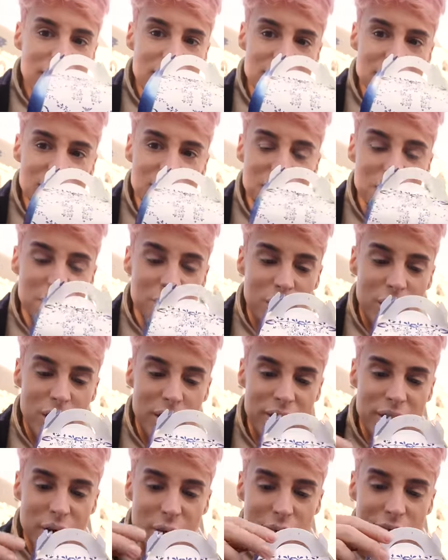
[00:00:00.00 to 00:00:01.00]
this is the
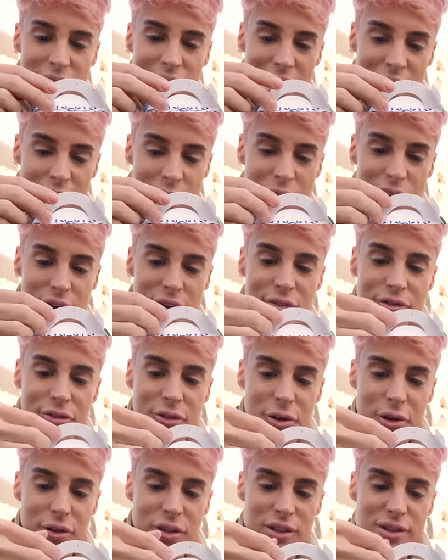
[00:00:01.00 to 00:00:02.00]
one that we came here
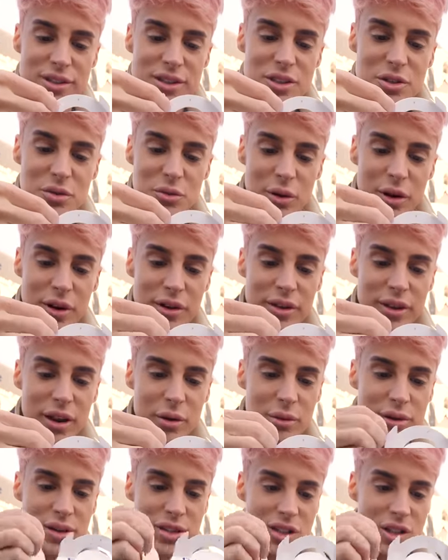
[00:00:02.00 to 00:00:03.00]
for. This is the one that
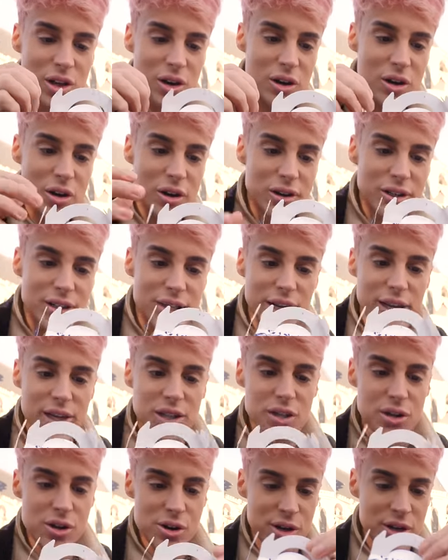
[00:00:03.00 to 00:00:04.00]
we saw on
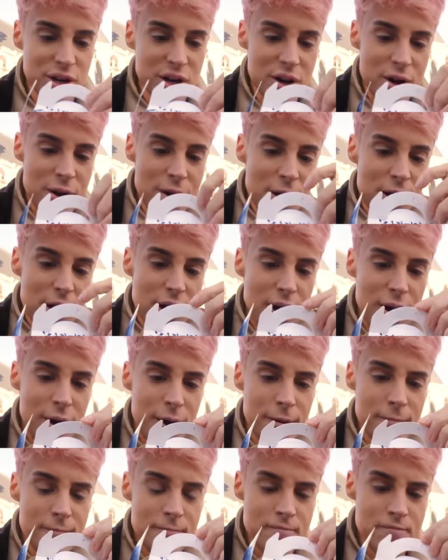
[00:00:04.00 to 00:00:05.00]
TikTok.
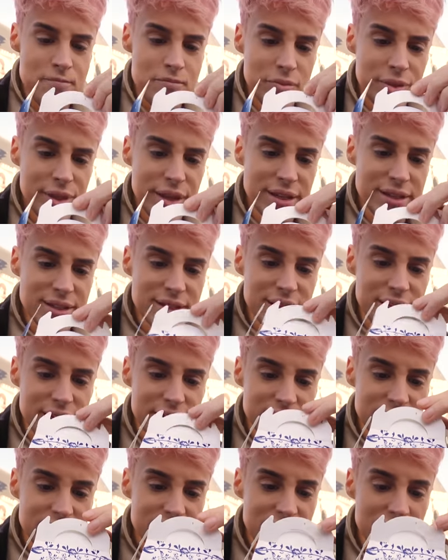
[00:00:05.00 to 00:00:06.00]
Um, this
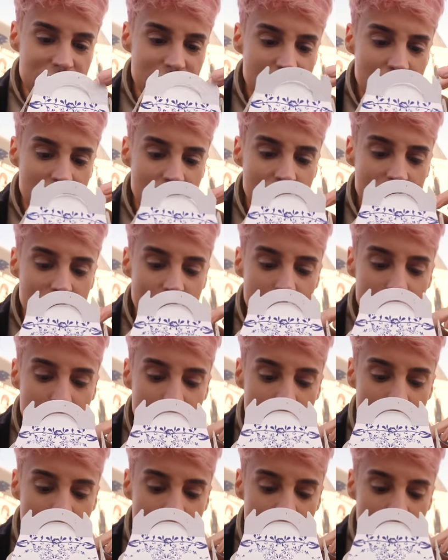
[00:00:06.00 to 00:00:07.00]
is...
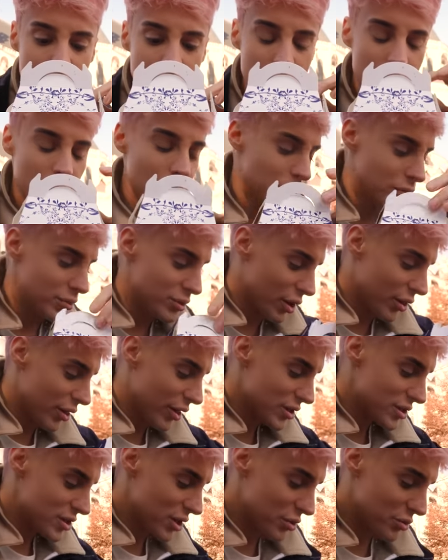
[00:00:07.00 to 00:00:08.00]
Oh, no,
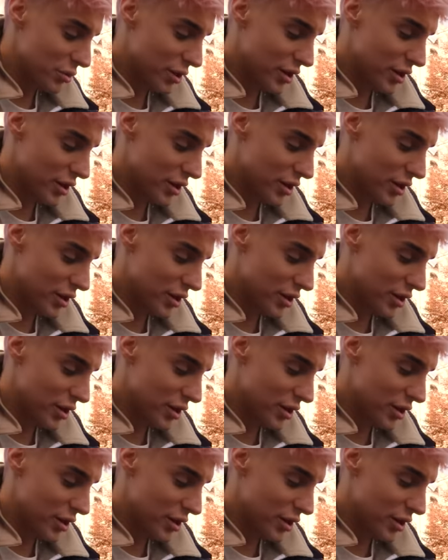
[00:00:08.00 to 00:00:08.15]
that's not the